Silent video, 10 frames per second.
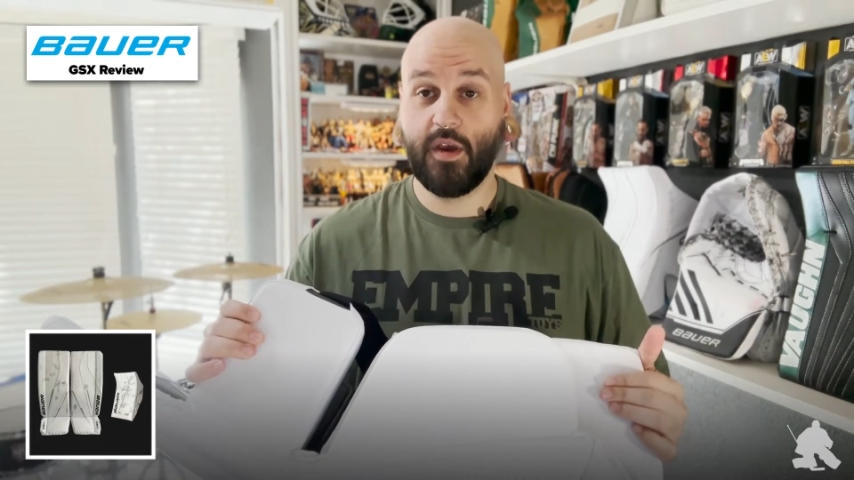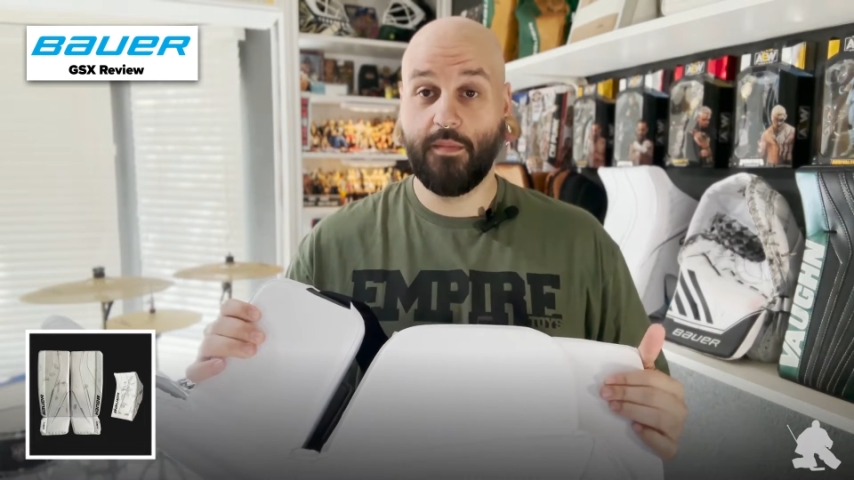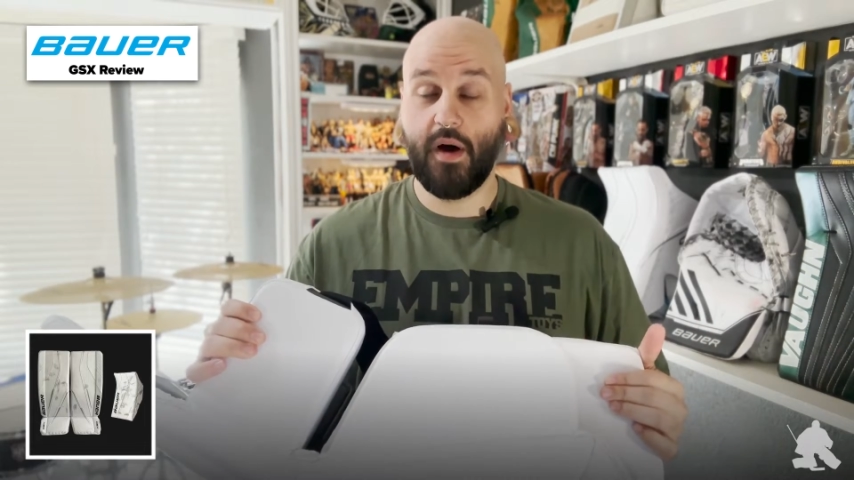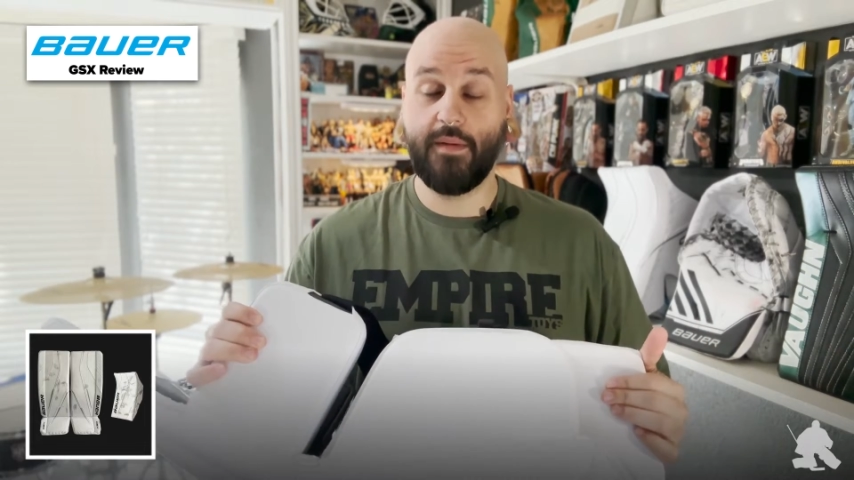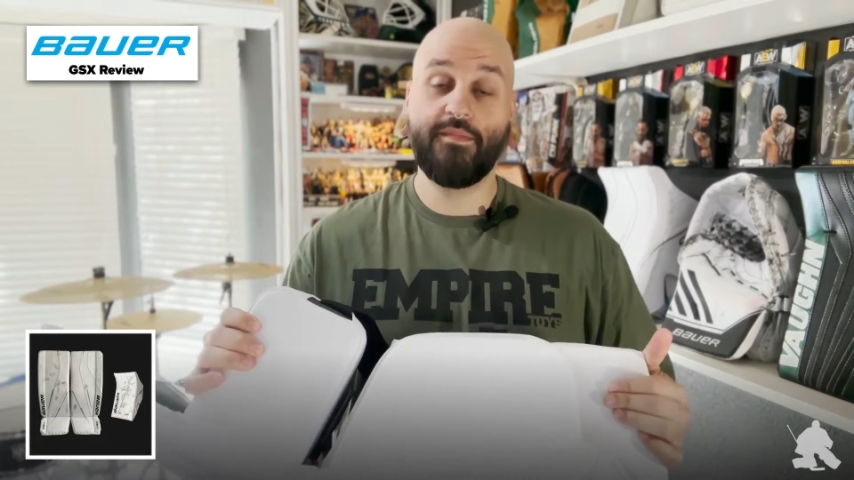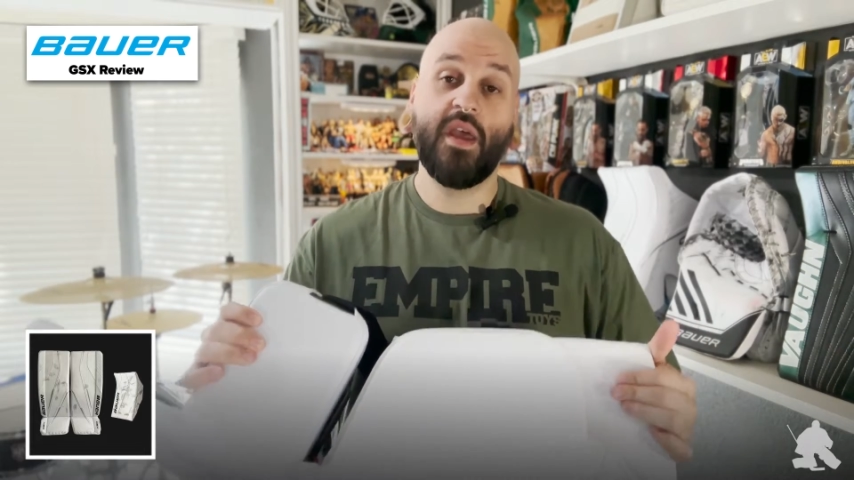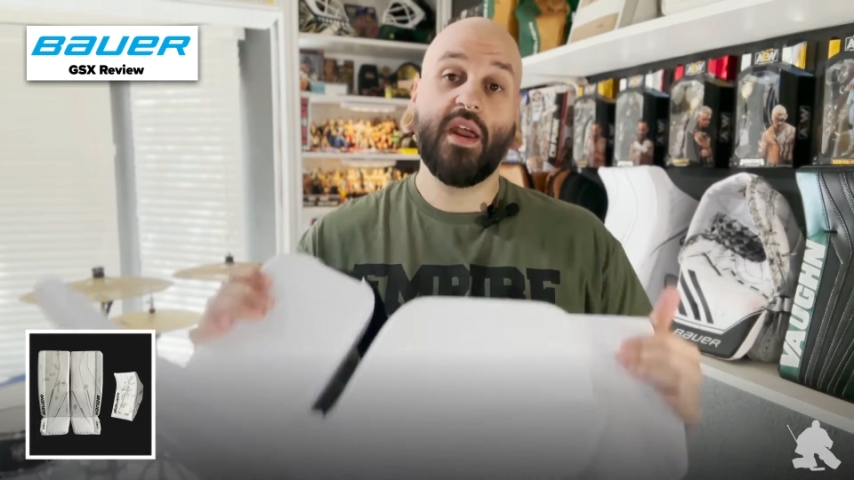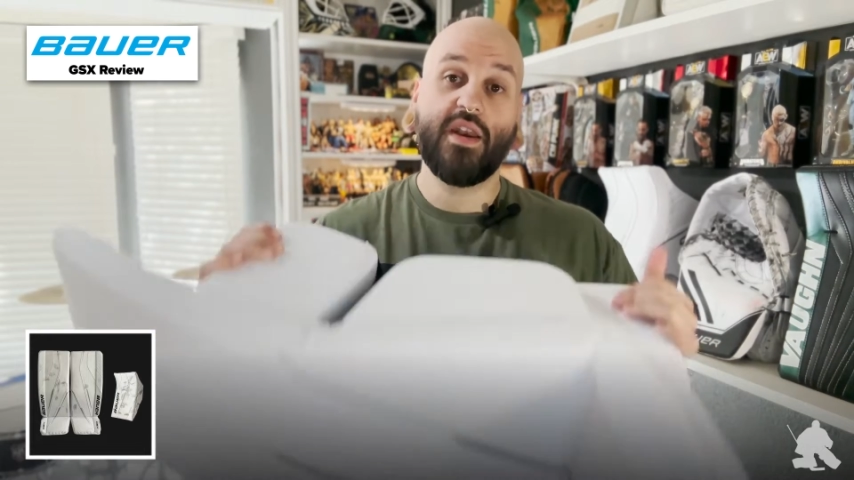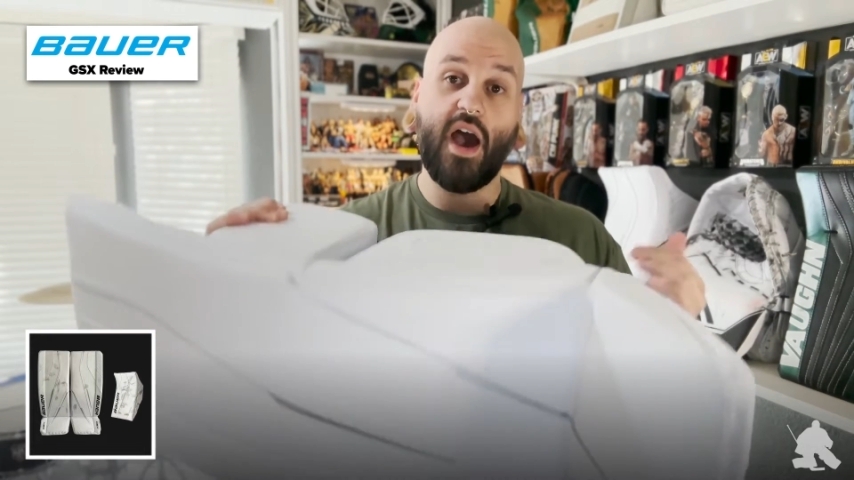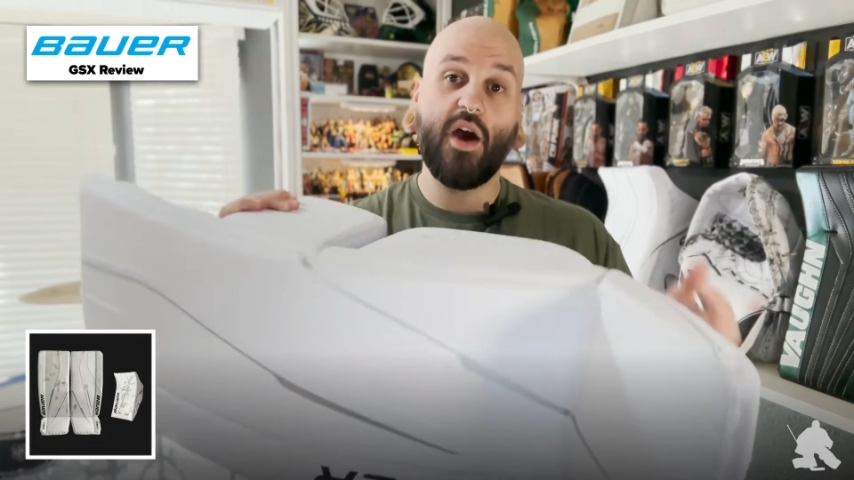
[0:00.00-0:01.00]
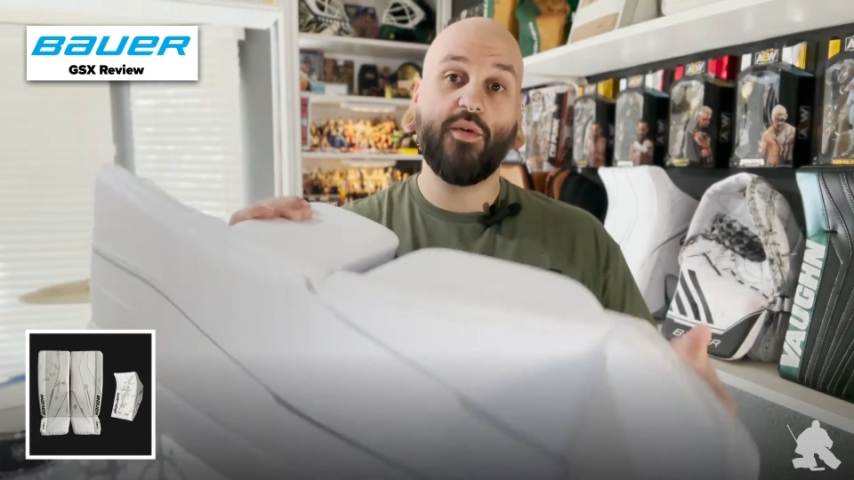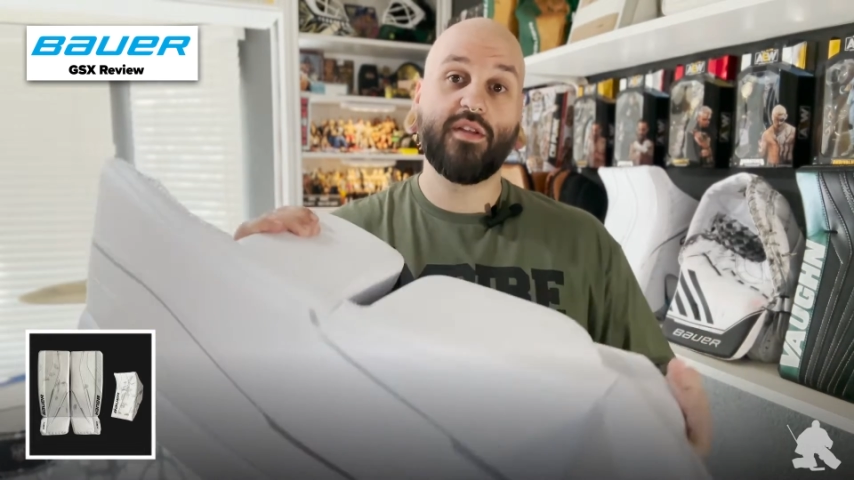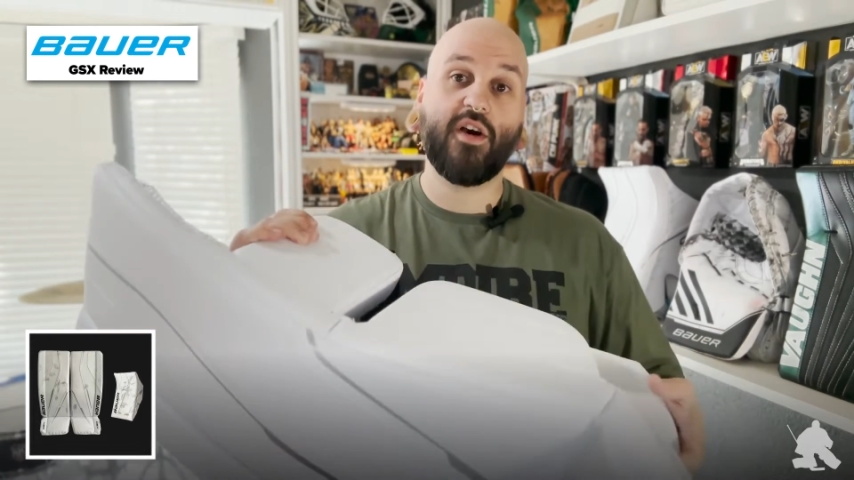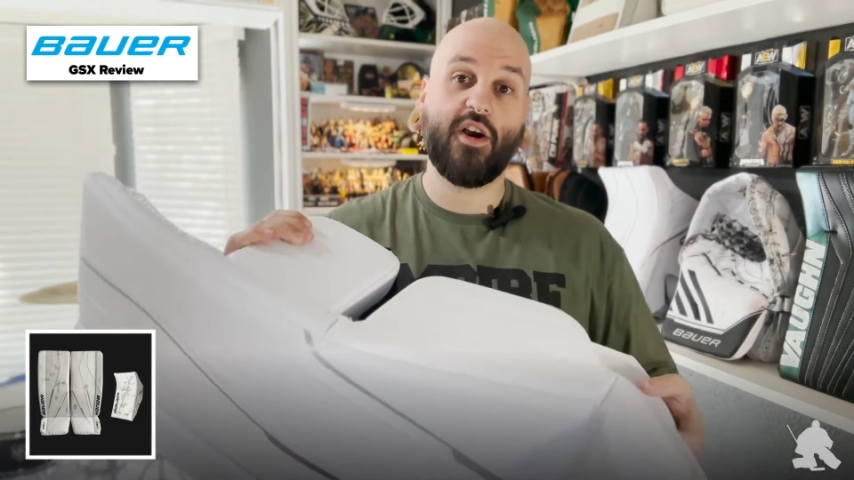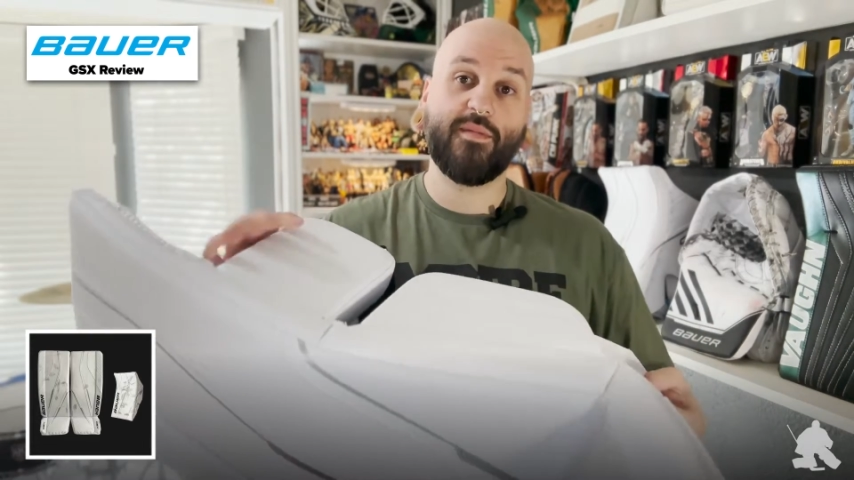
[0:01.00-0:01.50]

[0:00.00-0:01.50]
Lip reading: But now I want to talk